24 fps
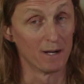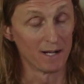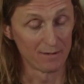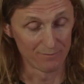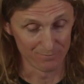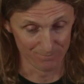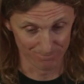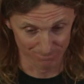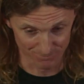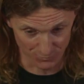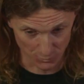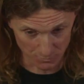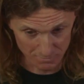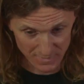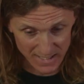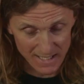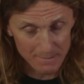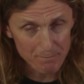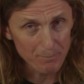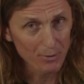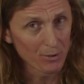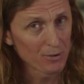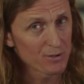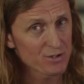but for
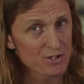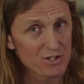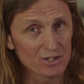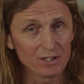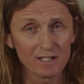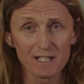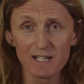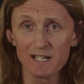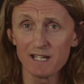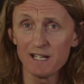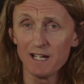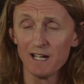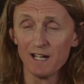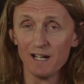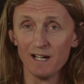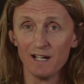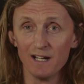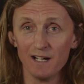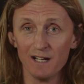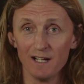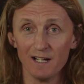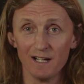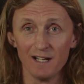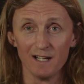me personally,
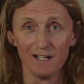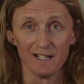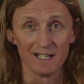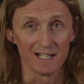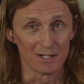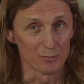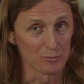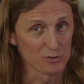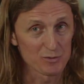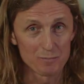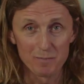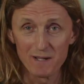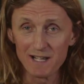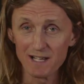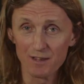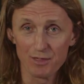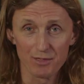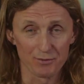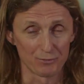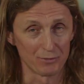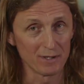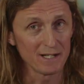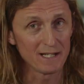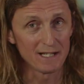it was big
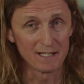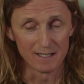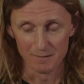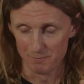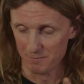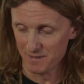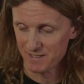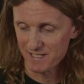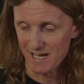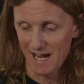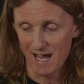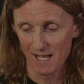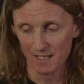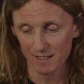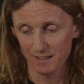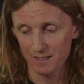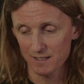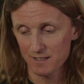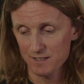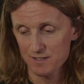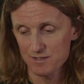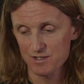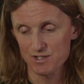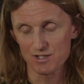three:
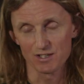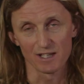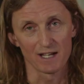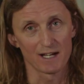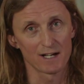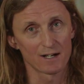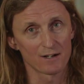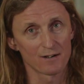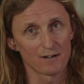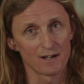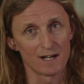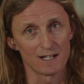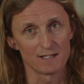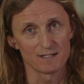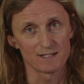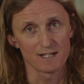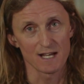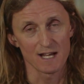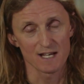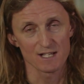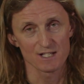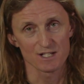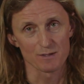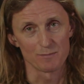Metallica, Slayer, and
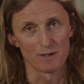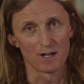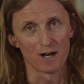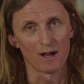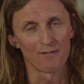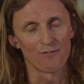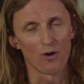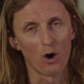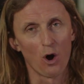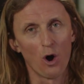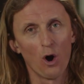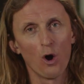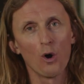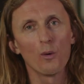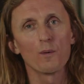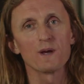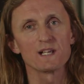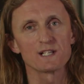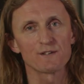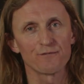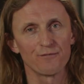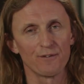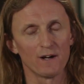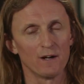Testament. I've
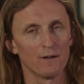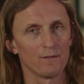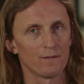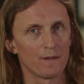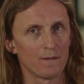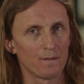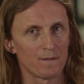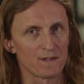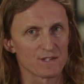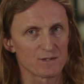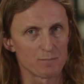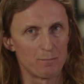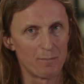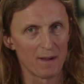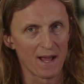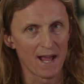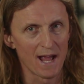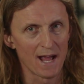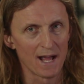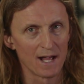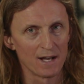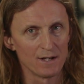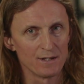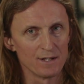always felt that this
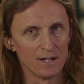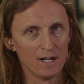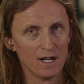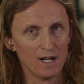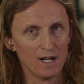band